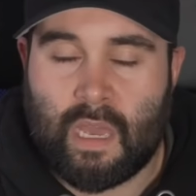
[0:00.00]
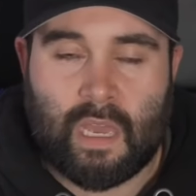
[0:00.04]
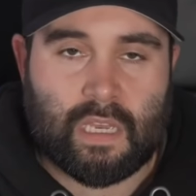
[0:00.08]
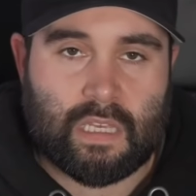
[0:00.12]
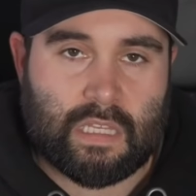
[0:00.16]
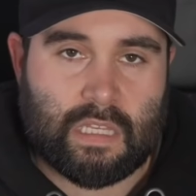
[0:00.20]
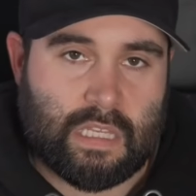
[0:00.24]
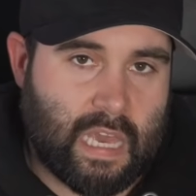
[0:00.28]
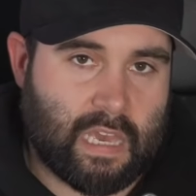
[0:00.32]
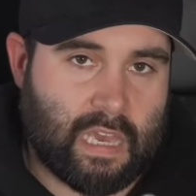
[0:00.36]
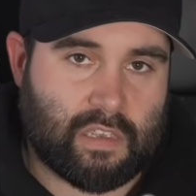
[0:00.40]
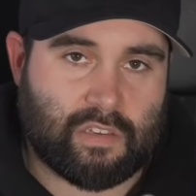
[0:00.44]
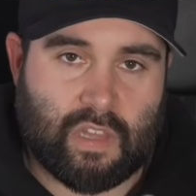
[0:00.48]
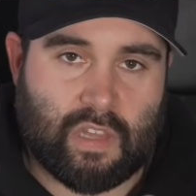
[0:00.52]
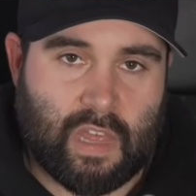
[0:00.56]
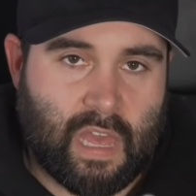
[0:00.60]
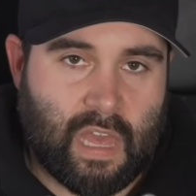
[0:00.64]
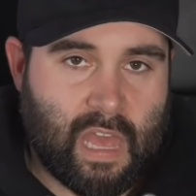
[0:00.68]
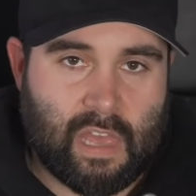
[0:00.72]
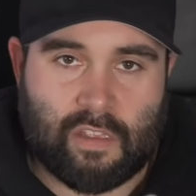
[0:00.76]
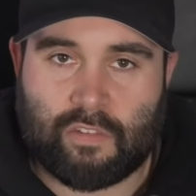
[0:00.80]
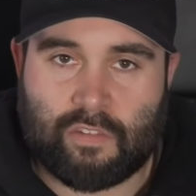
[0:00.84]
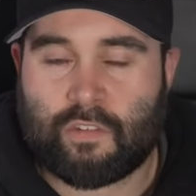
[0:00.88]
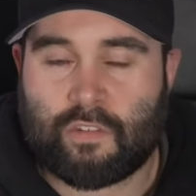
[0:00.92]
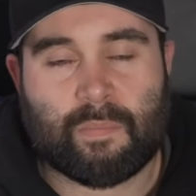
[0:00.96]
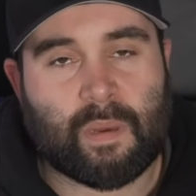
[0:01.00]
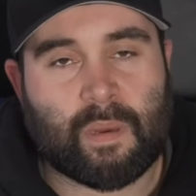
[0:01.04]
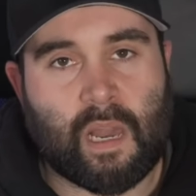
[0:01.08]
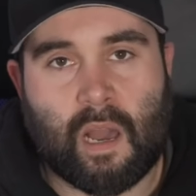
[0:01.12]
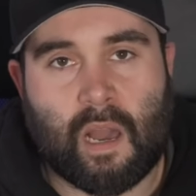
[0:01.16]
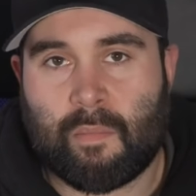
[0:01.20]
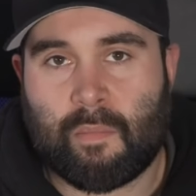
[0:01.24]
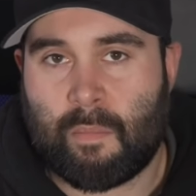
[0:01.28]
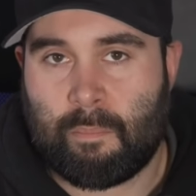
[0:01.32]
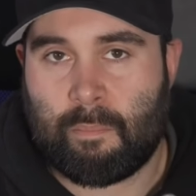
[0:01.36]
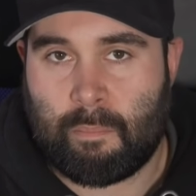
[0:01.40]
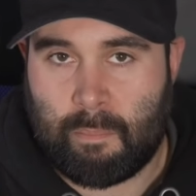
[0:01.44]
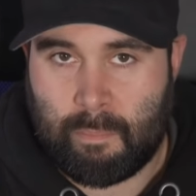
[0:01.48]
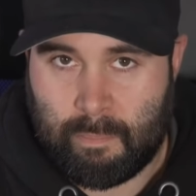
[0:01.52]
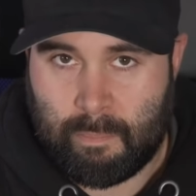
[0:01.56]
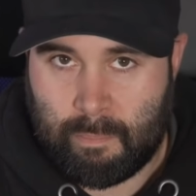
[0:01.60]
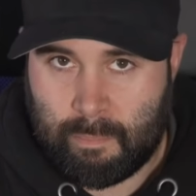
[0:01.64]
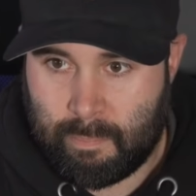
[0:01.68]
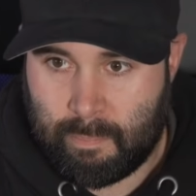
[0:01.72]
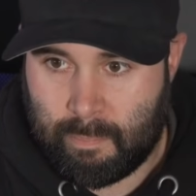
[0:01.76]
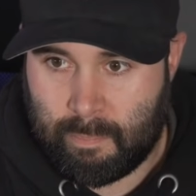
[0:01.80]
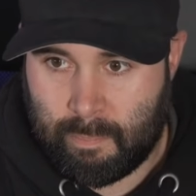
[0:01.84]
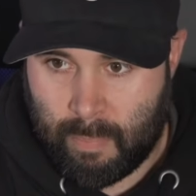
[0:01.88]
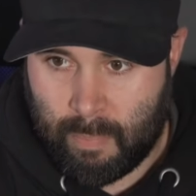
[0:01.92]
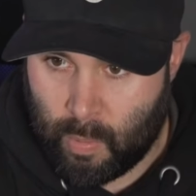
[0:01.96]
Yes, there has to become a
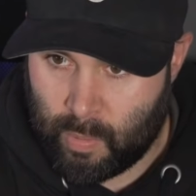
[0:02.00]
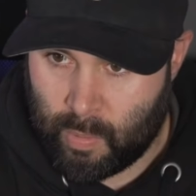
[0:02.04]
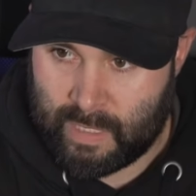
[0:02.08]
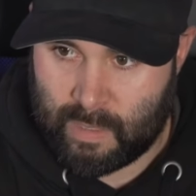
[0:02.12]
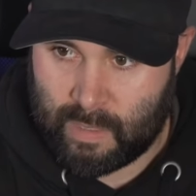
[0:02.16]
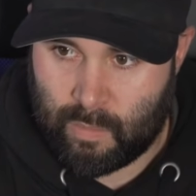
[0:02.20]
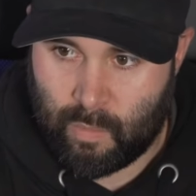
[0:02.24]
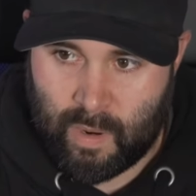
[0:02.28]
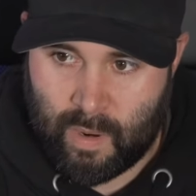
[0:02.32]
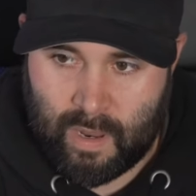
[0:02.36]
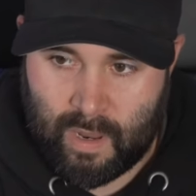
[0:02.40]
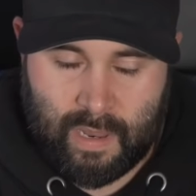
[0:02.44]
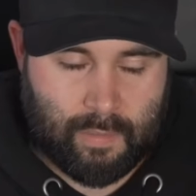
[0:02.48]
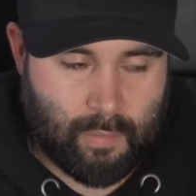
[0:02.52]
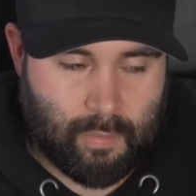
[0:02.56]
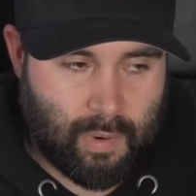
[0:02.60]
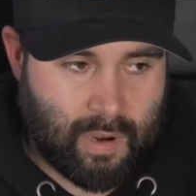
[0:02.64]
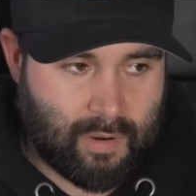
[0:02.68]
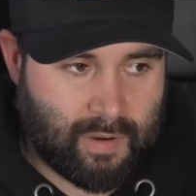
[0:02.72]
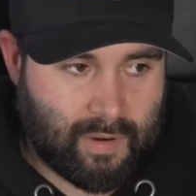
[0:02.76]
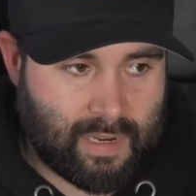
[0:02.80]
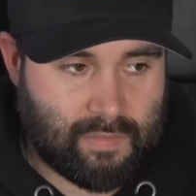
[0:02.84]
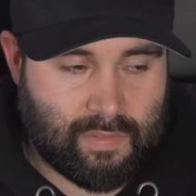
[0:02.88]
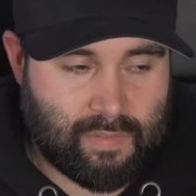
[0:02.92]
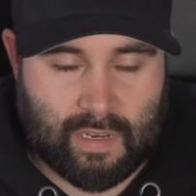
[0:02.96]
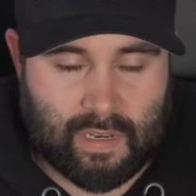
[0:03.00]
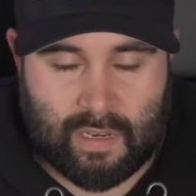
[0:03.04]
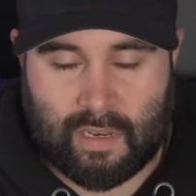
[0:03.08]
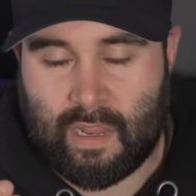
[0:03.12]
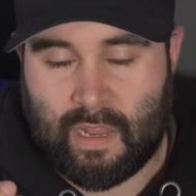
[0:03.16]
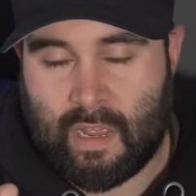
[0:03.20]
point where even,